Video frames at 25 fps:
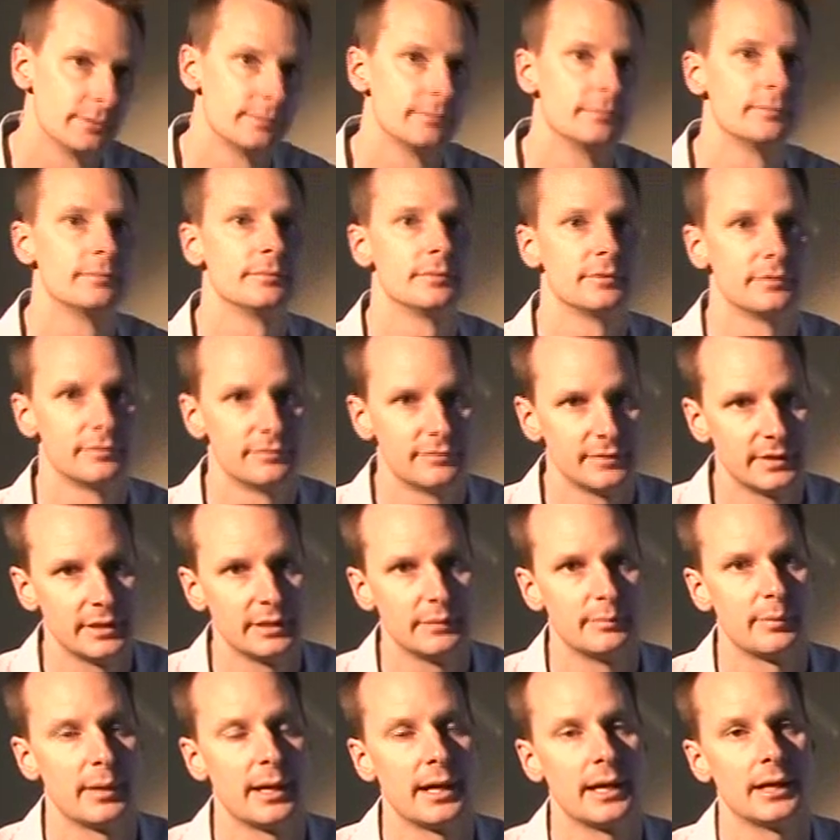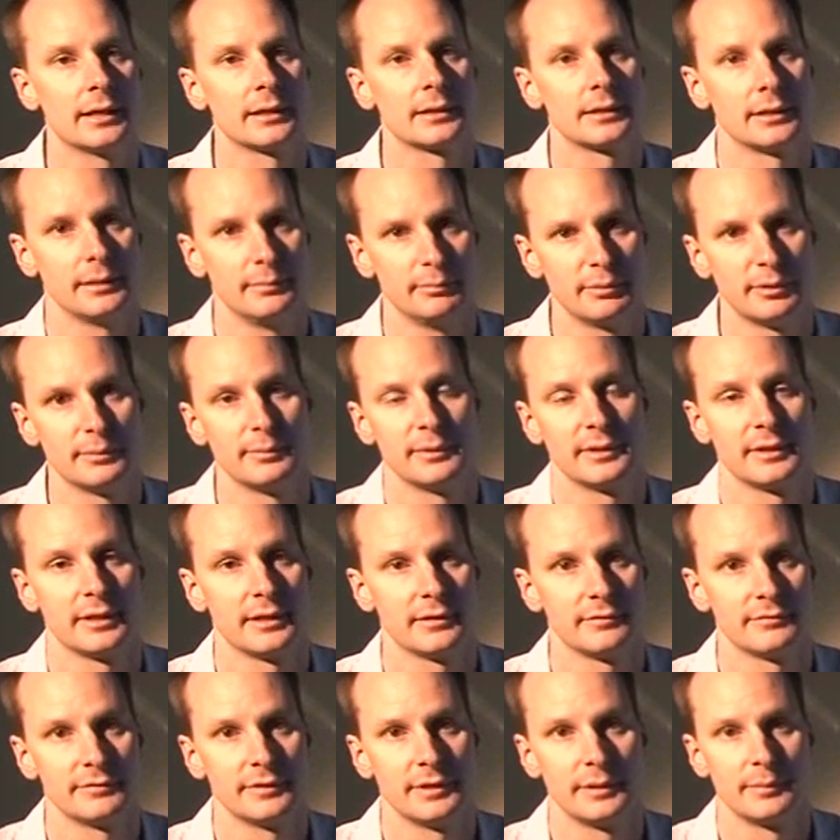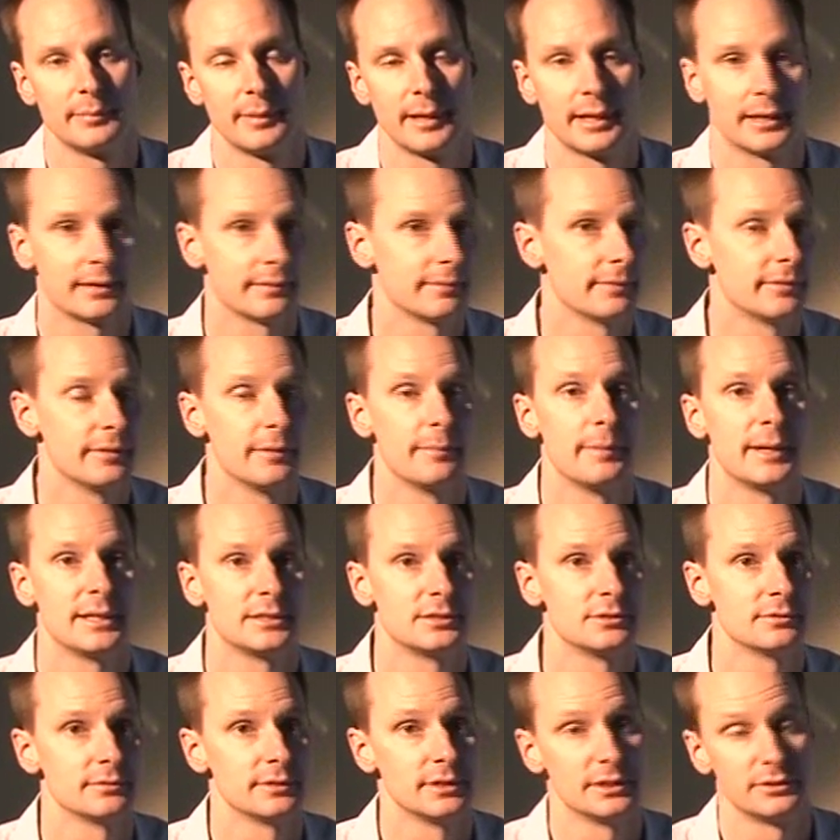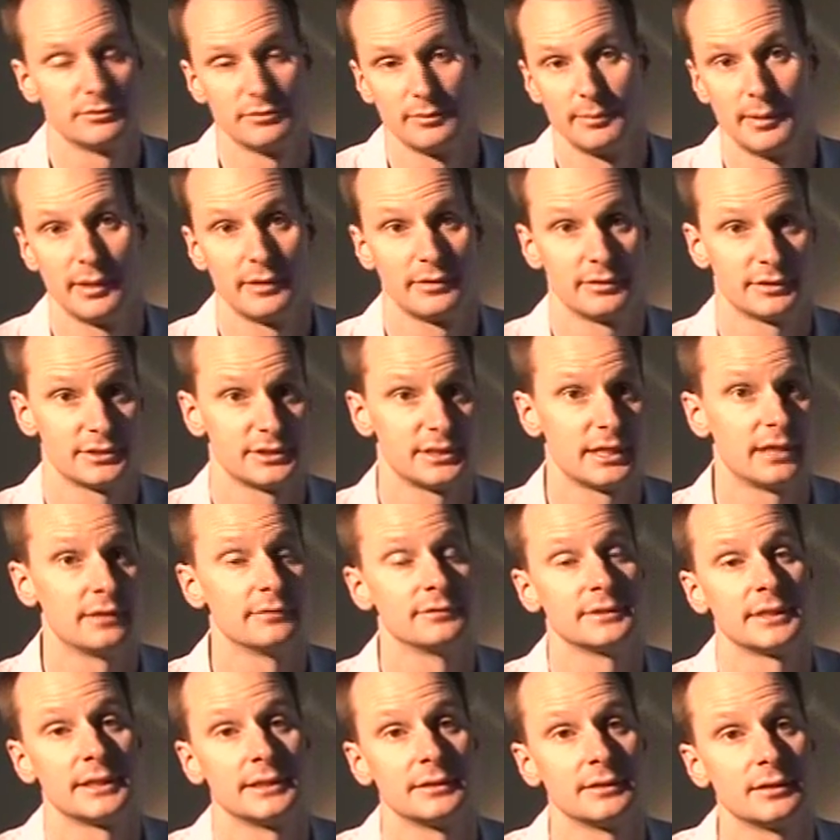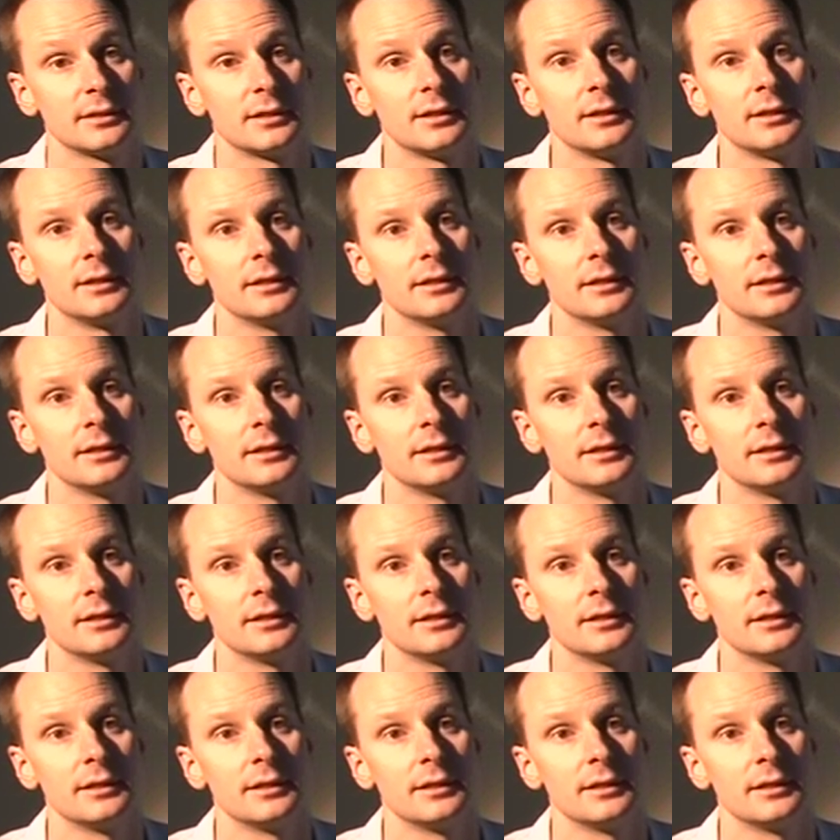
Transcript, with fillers: to them, the feedback, implement that feedback, the better it is for both ourselves and our